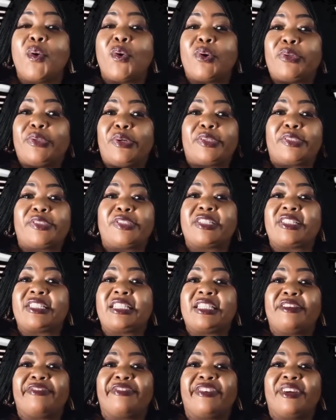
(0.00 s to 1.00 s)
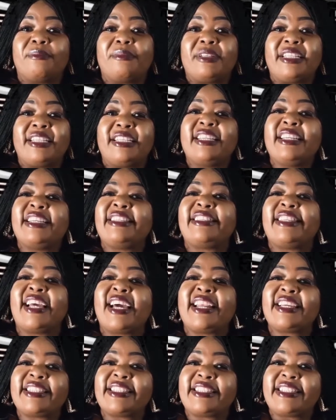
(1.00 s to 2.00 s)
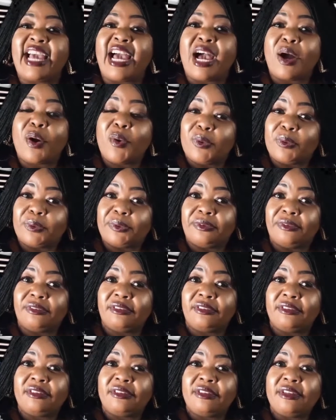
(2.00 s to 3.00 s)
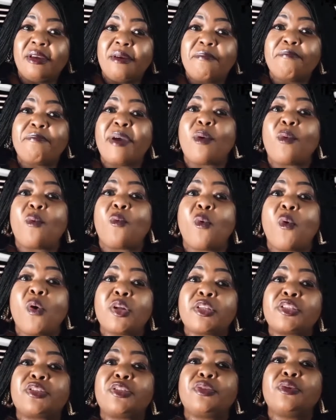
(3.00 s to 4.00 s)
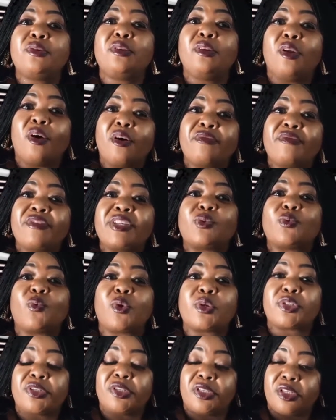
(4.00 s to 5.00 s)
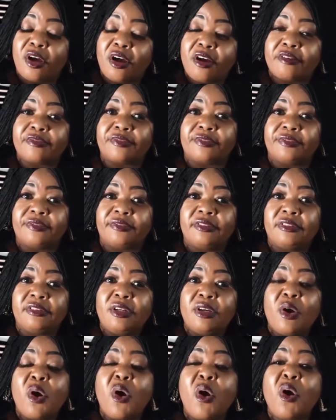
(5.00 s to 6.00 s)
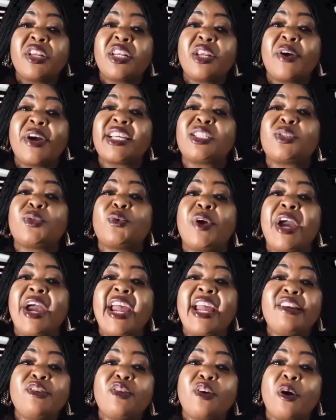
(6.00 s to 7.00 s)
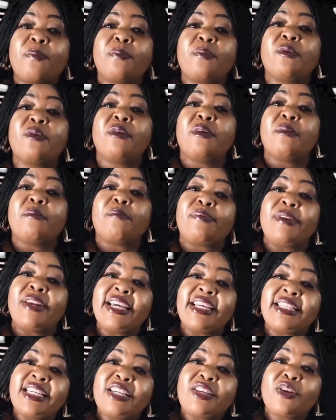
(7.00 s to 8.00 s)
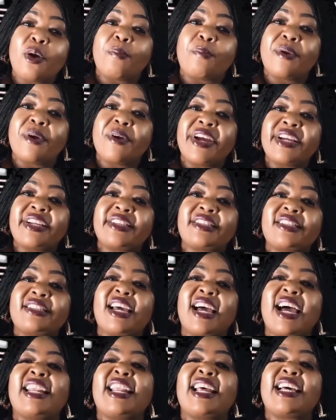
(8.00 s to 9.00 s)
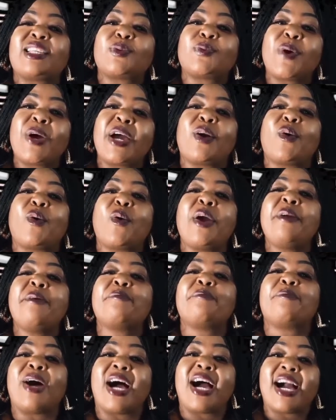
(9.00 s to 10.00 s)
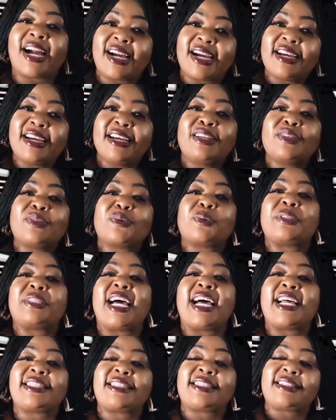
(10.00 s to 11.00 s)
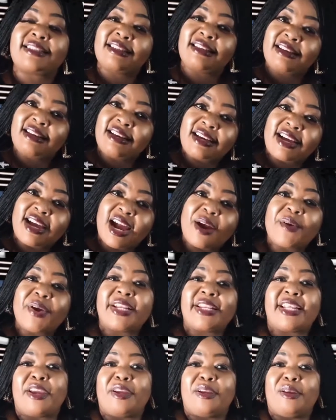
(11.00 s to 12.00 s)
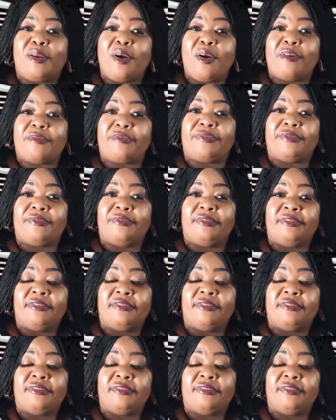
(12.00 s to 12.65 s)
doctors in the family. That is their own. But what you love is what you love. Otherwise, you end up pleasing your parents and as well going back to that career that you love.